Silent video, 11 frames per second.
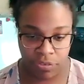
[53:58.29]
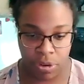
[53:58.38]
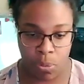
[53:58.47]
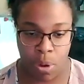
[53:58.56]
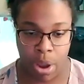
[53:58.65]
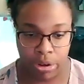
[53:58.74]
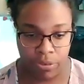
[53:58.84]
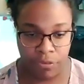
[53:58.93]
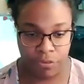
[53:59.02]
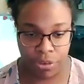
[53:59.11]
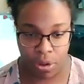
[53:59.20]
living
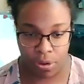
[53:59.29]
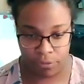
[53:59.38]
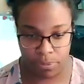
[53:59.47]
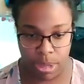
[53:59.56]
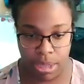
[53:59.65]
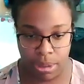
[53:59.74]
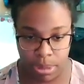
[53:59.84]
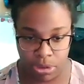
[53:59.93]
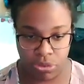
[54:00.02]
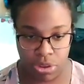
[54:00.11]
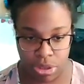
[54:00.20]
water flow from him
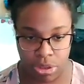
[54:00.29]
into